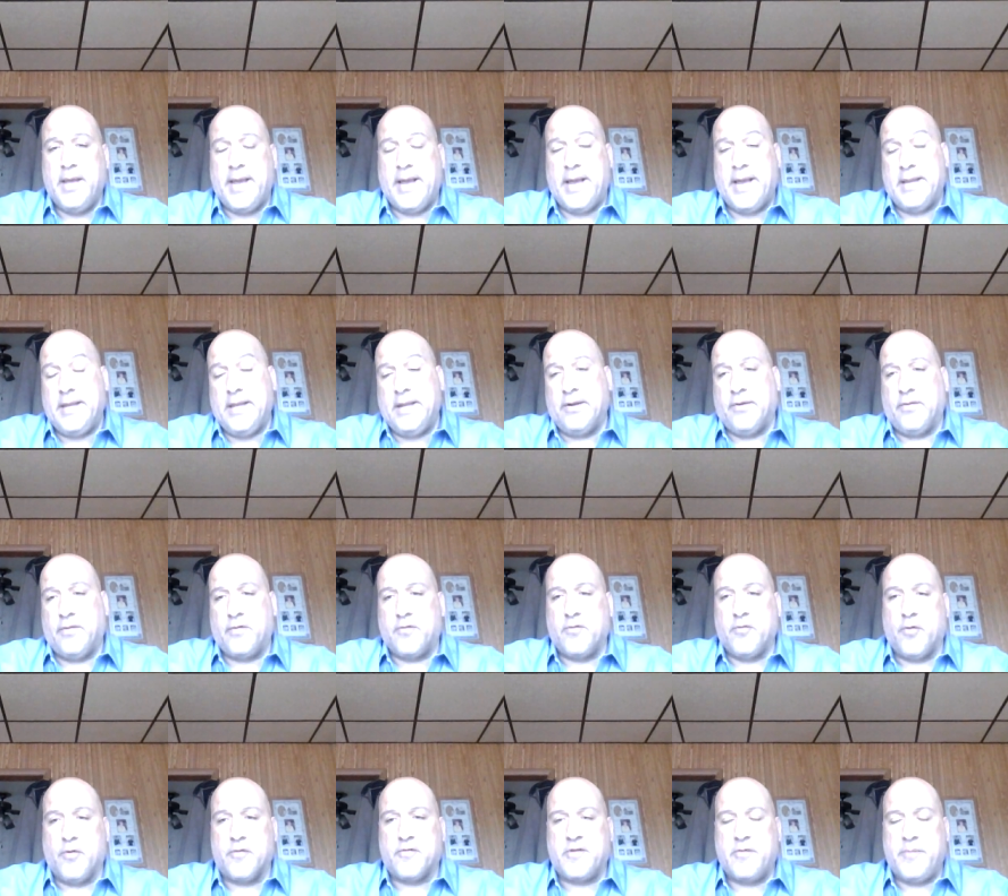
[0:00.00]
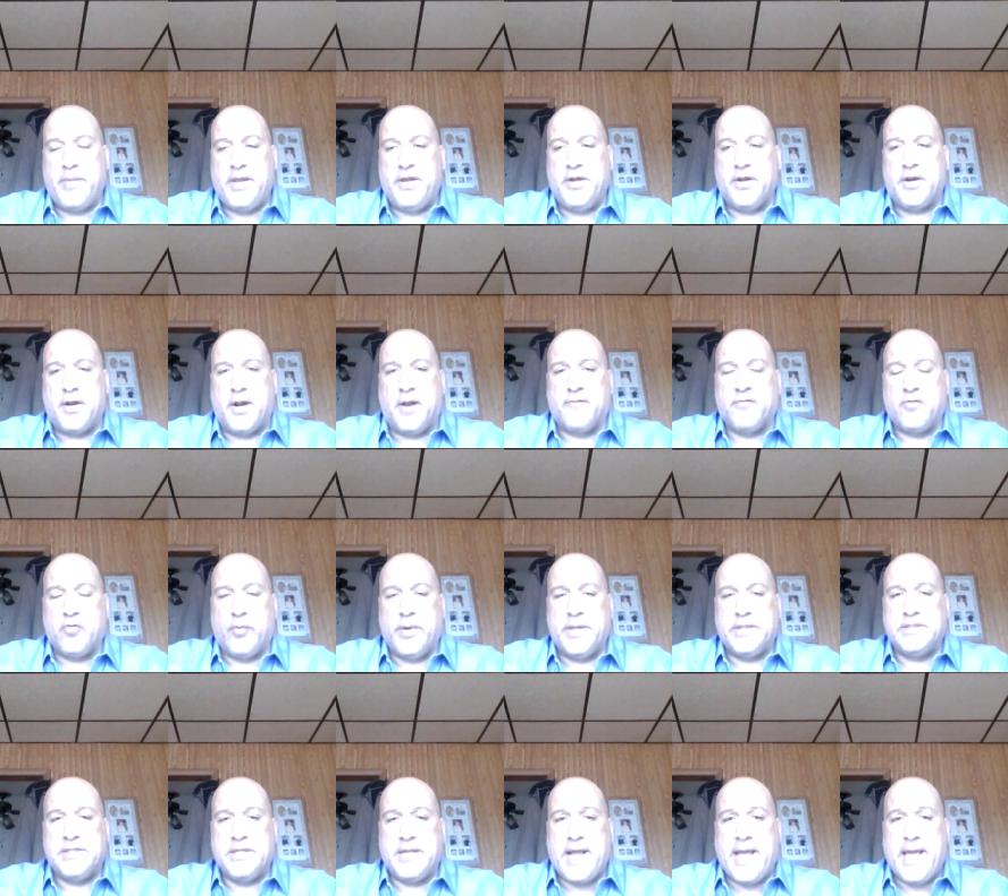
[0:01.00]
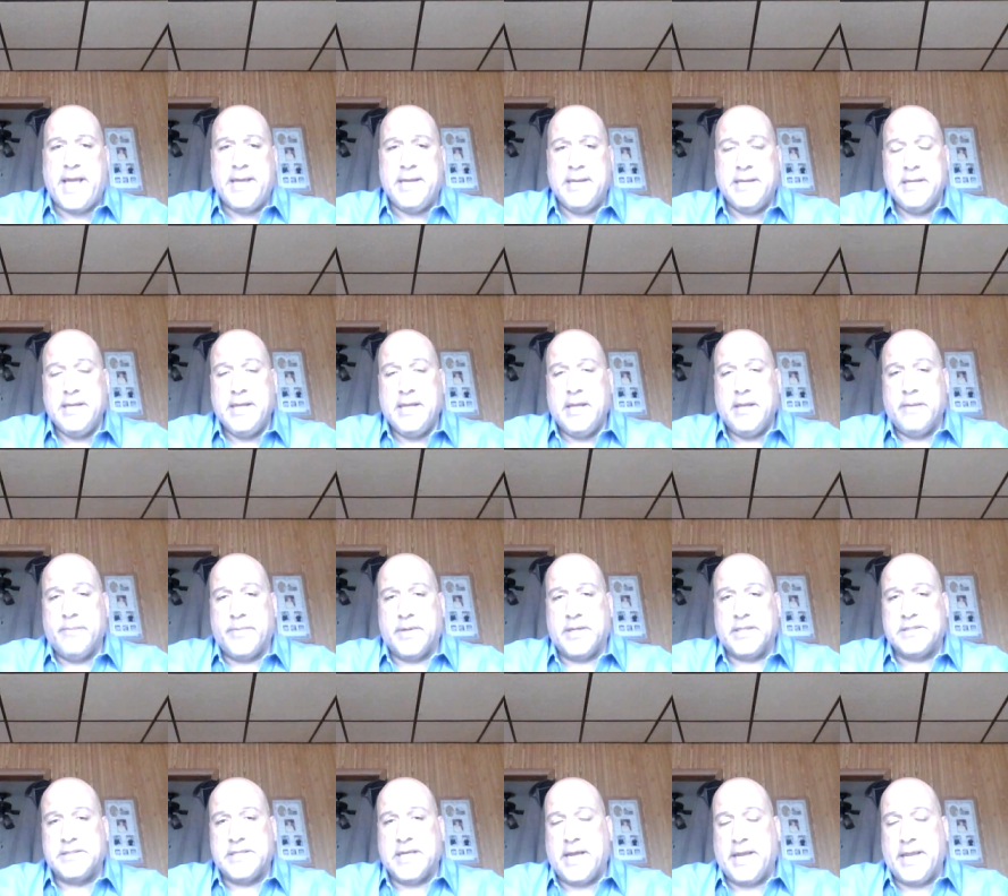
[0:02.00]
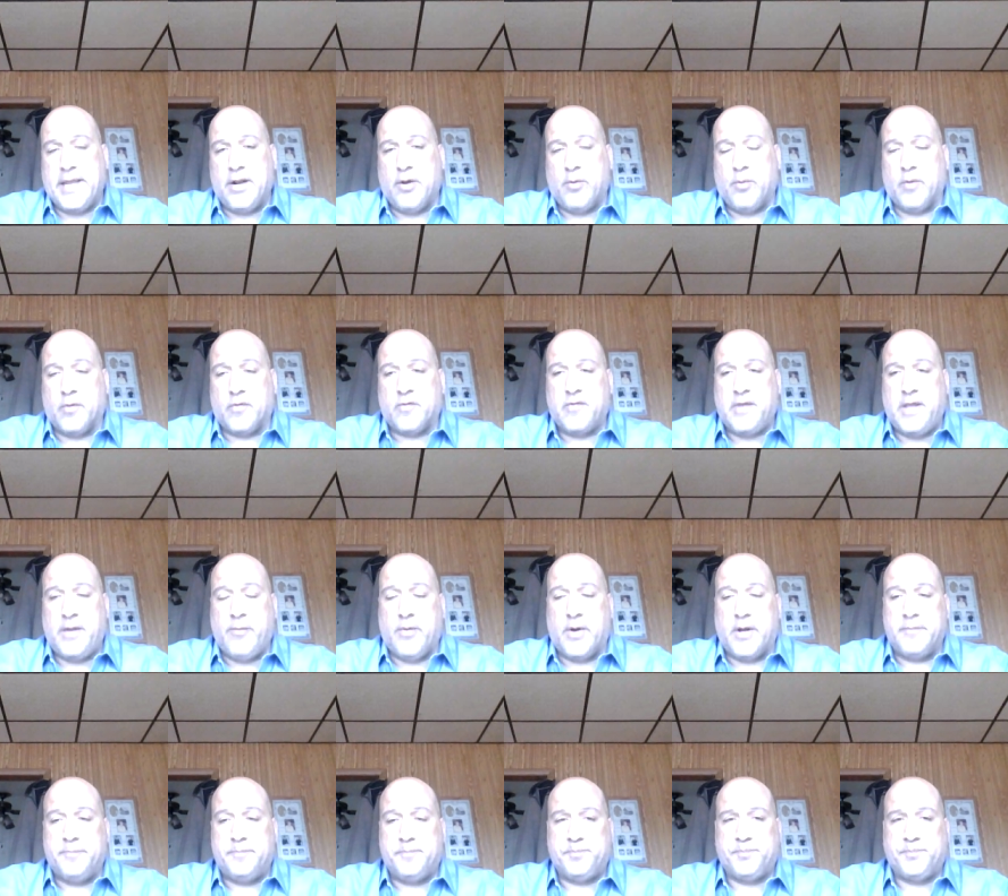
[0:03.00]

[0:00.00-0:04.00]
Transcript: And this horse could be good enough to win today, but we'll see what